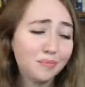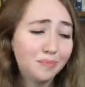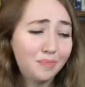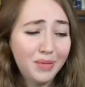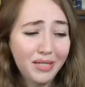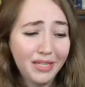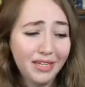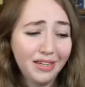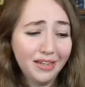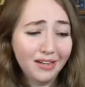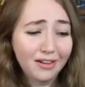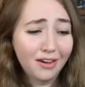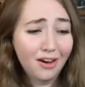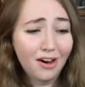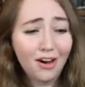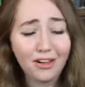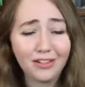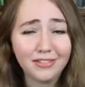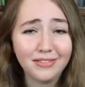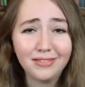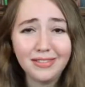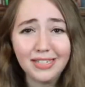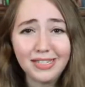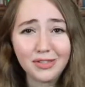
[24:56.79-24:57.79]
being
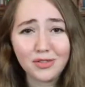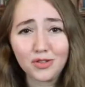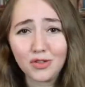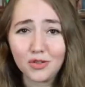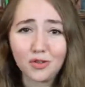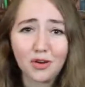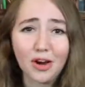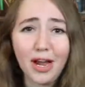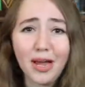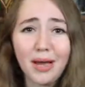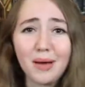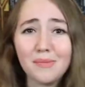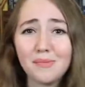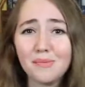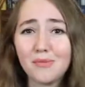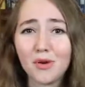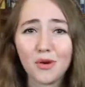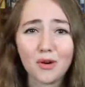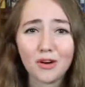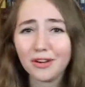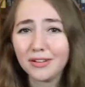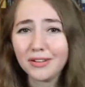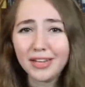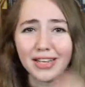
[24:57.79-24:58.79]
on Instagram
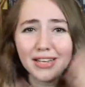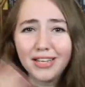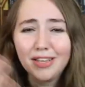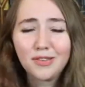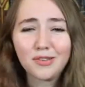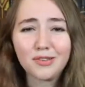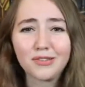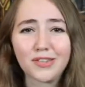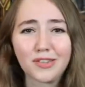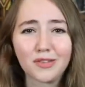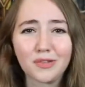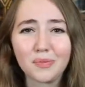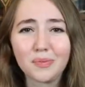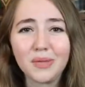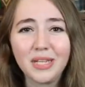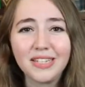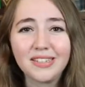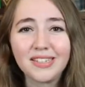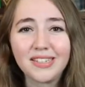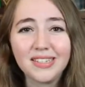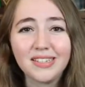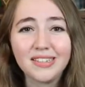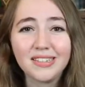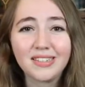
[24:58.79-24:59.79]
or any of those other
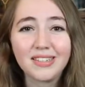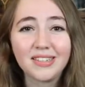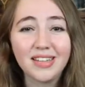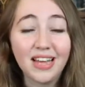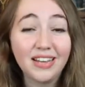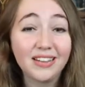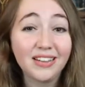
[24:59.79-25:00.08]
places and